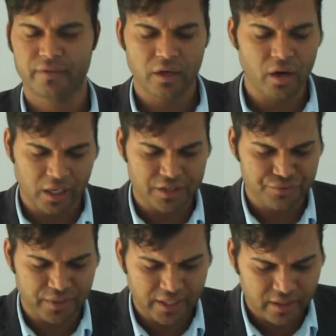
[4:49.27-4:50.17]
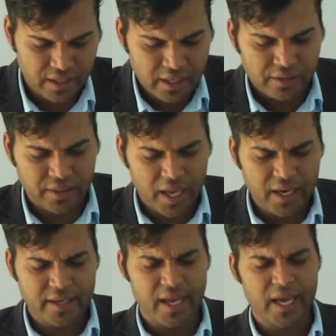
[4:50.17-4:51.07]
Okay, student.
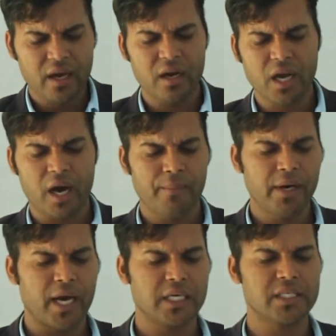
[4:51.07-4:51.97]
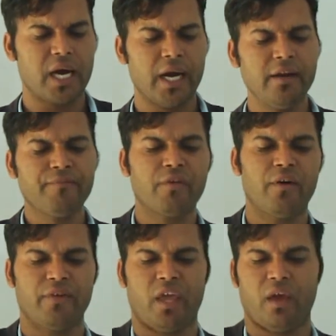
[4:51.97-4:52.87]
They take a carbon dioxide
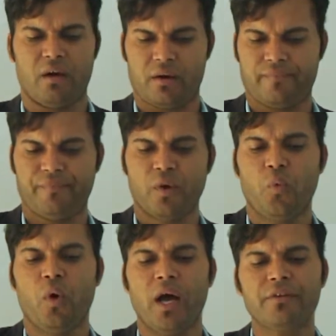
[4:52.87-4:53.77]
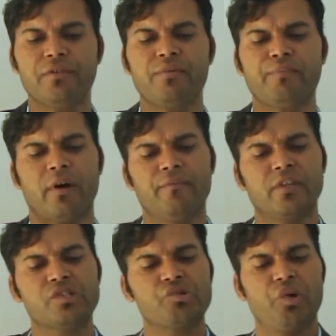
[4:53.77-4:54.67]
from air, water from
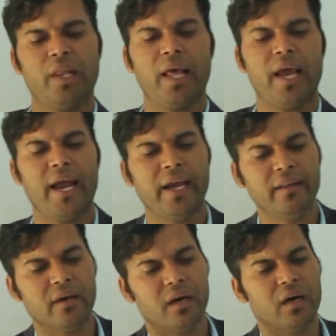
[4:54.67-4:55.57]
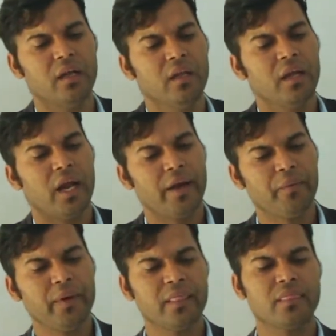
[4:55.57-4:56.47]
the soil, and
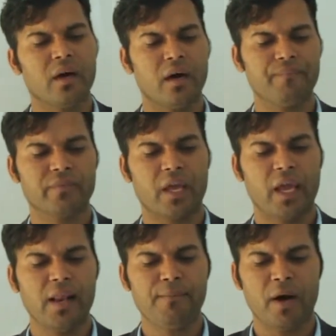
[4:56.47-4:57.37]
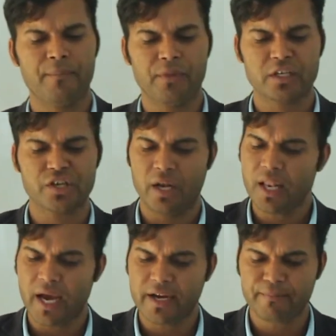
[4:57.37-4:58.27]
with the help of the
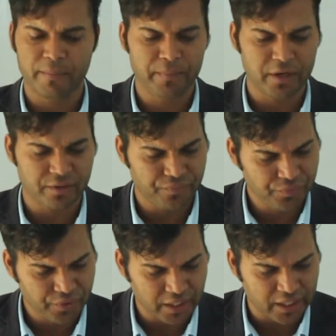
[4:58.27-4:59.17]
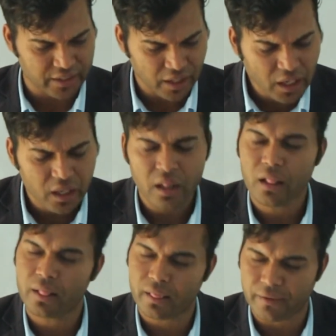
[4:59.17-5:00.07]
sunlight prepare the food in the
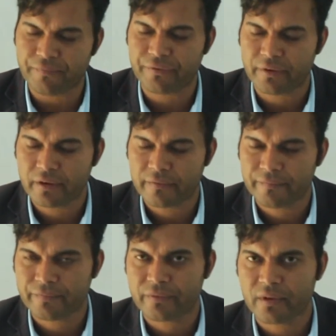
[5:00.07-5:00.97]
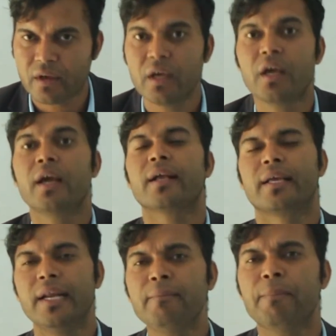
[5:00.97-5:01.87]
leaf.
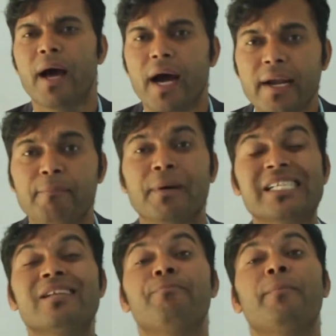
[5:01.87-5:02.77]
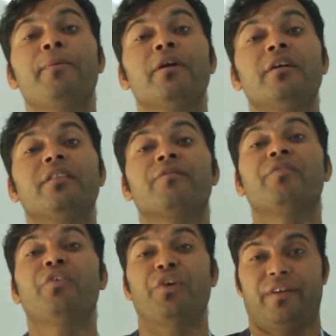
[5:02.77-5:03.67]
Green plant must prepare their
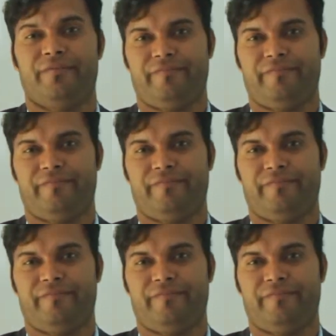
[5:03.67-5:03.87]
food